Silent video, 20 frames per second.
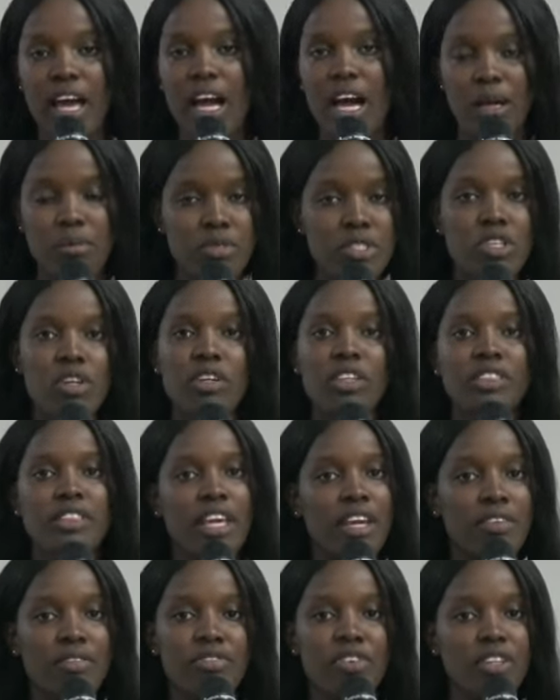I'm so
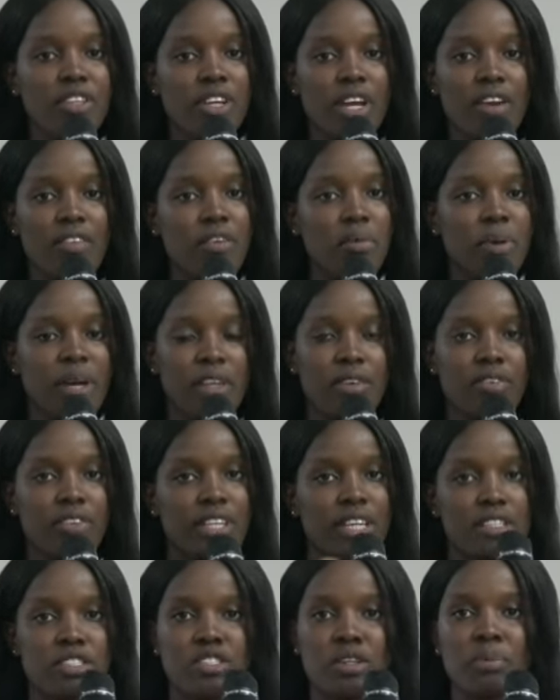thankful to everybody for
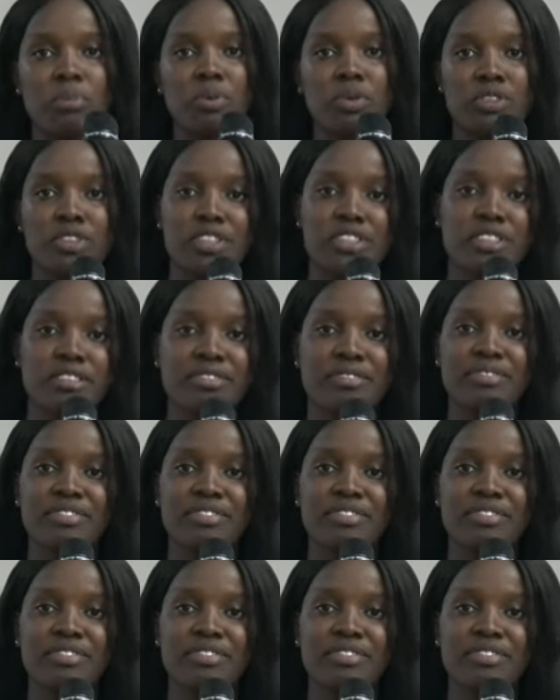their support.